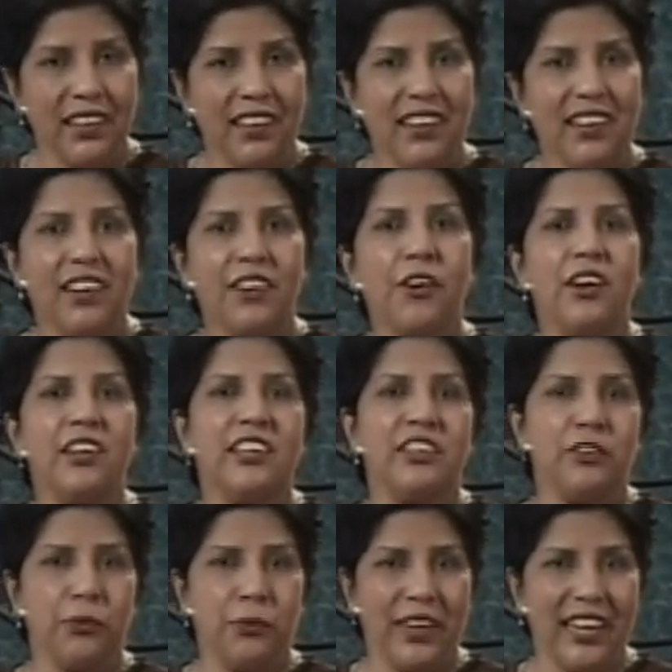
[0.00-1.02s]
according
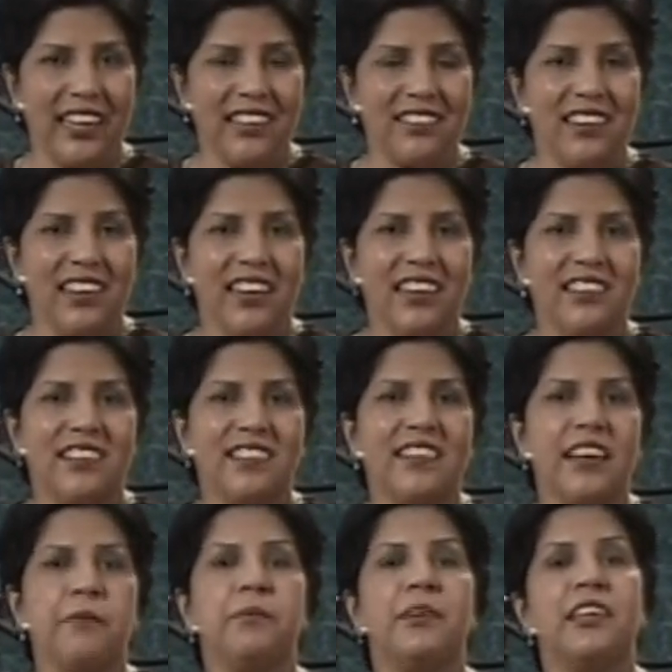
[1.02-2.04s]
to which the
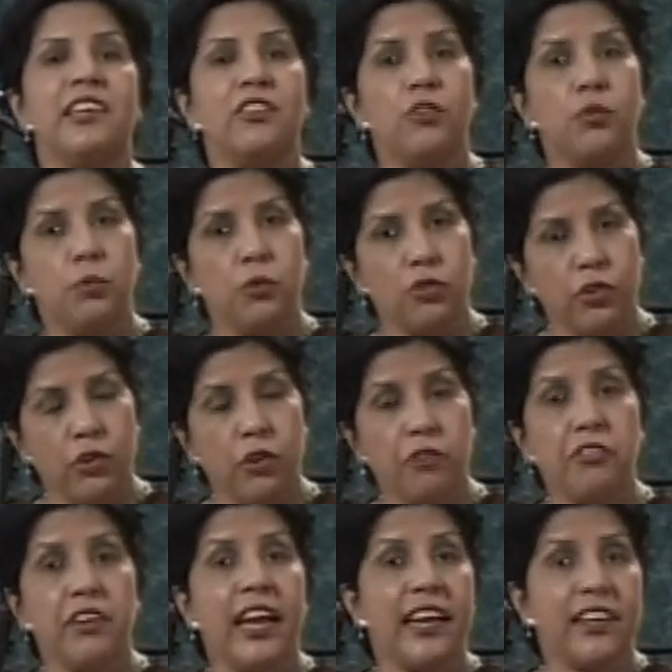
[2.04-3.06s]
sampling distribution of
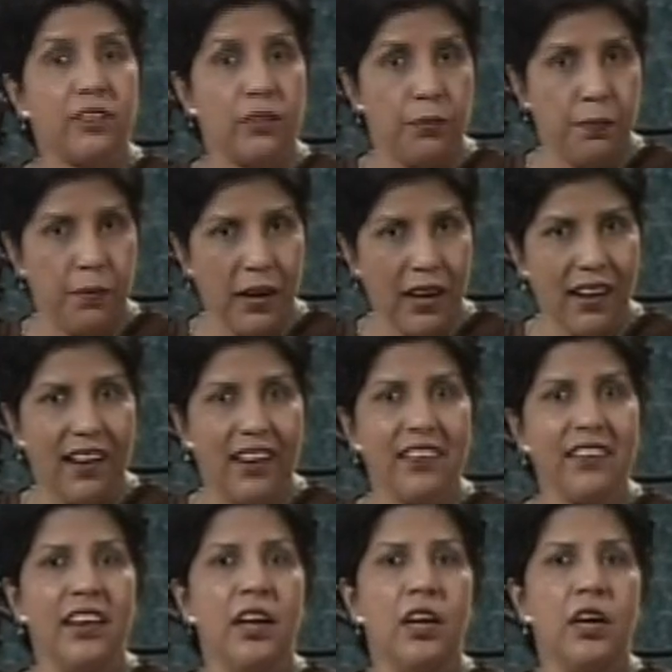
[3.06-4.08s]
x bar
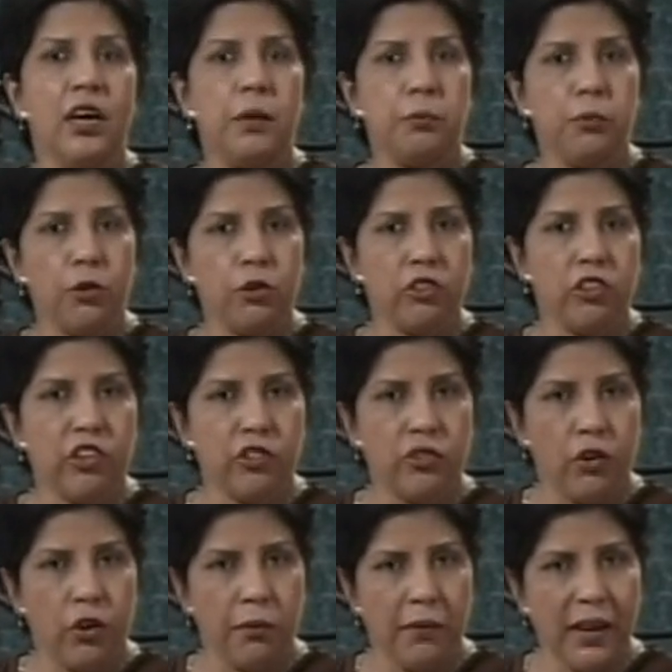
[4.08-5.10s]
approaches
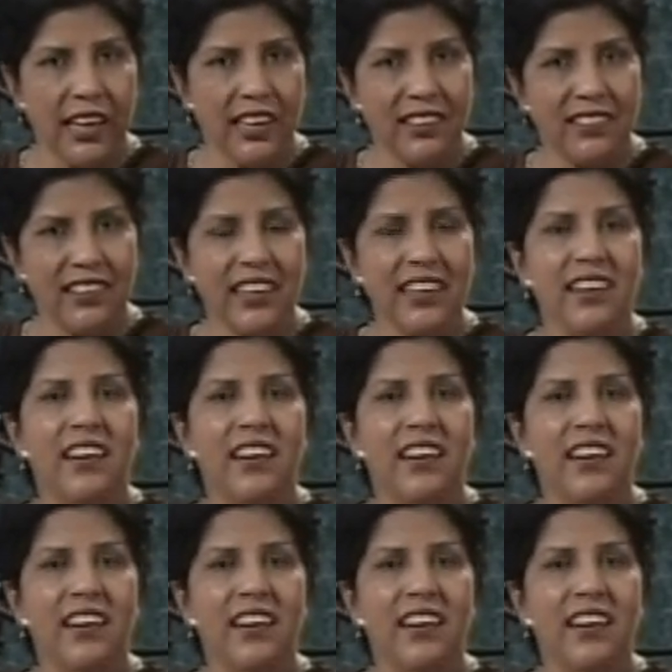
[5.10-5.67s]
normality